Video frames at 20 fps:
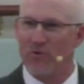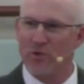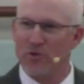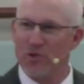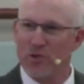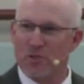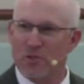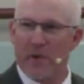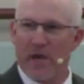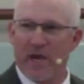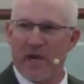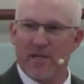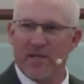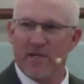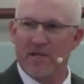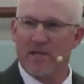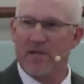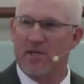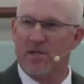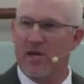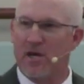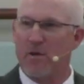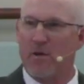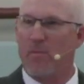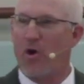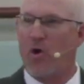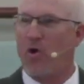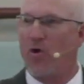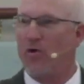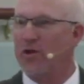You expected it to come
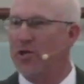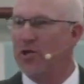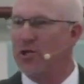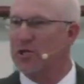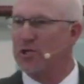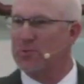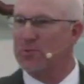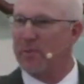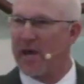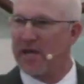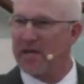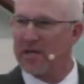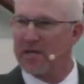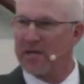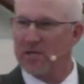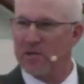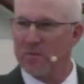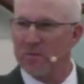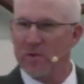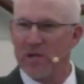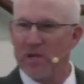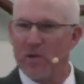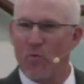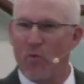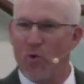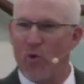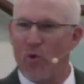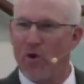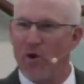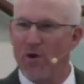on and you expected it to be
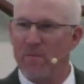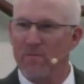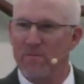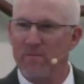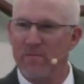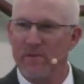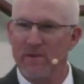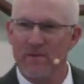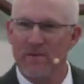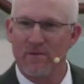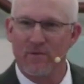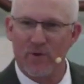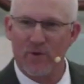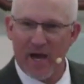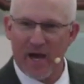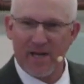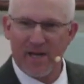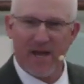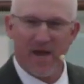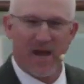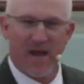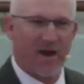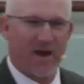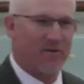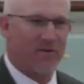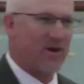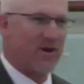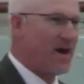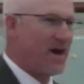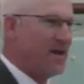warm right now,
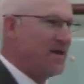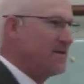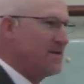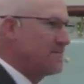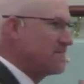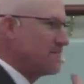right?